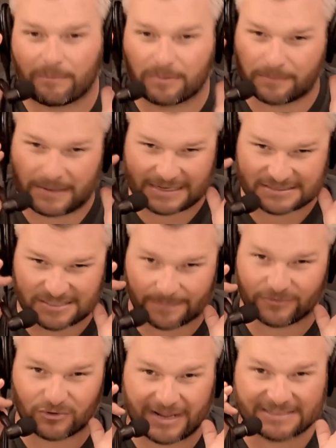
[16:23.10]
making some of
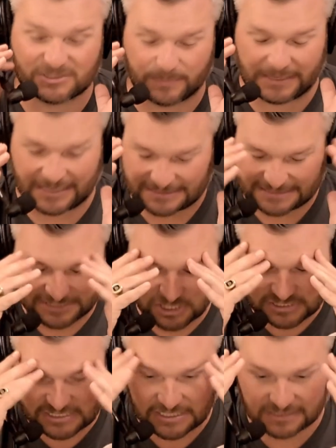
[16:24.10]
your head spin, because it
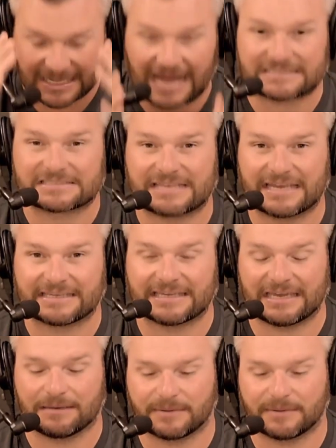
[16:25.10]
just is a lot to take in,